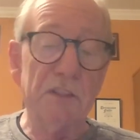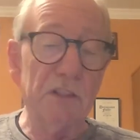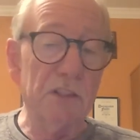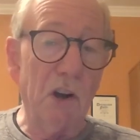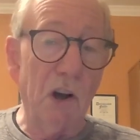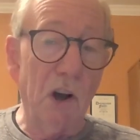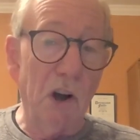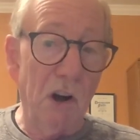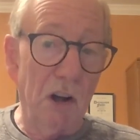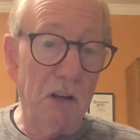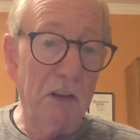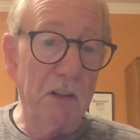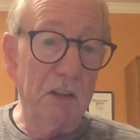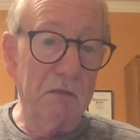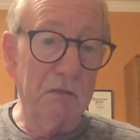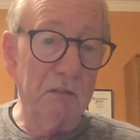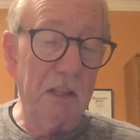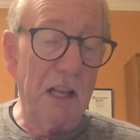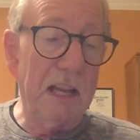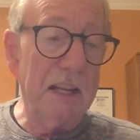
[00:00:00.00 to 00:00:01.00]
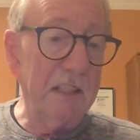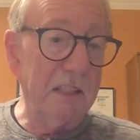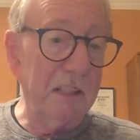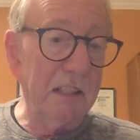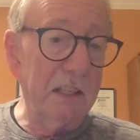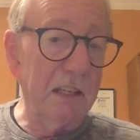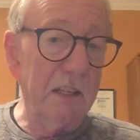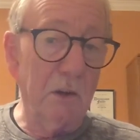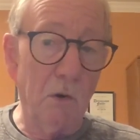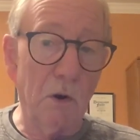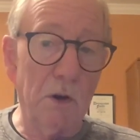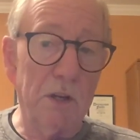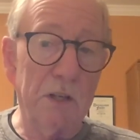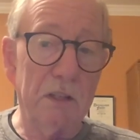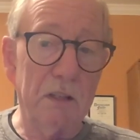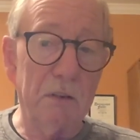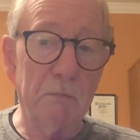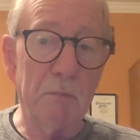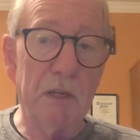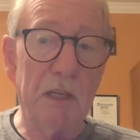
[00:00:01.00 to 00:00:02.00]
that's all likely
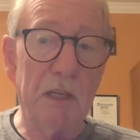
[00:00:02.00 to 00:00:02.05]
going to